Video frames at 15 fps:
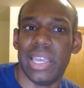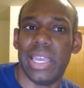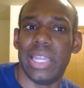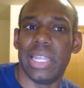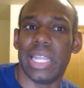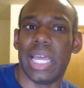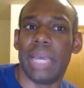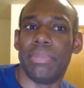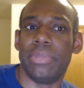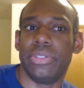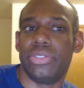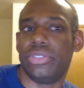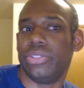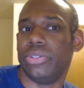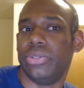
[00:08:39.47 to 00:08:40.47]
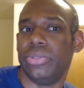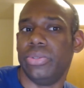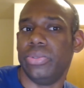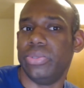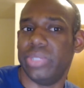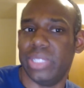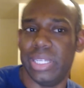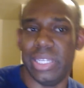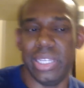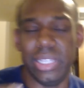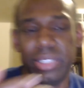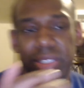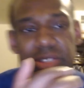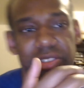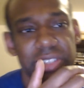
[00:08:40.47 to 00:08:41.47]
And Lama Su
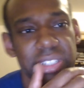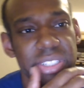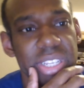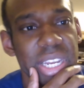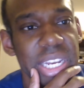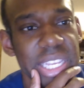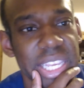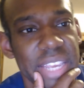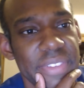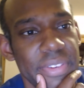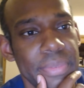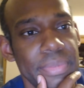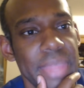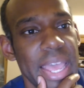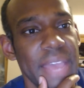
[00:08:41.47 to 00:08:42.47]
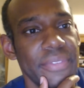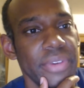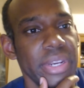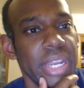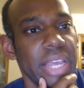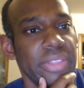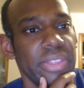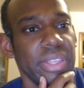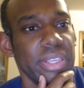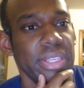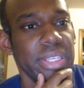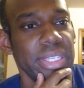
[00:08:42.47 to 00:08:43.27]
isn't just going to give him that for nothing.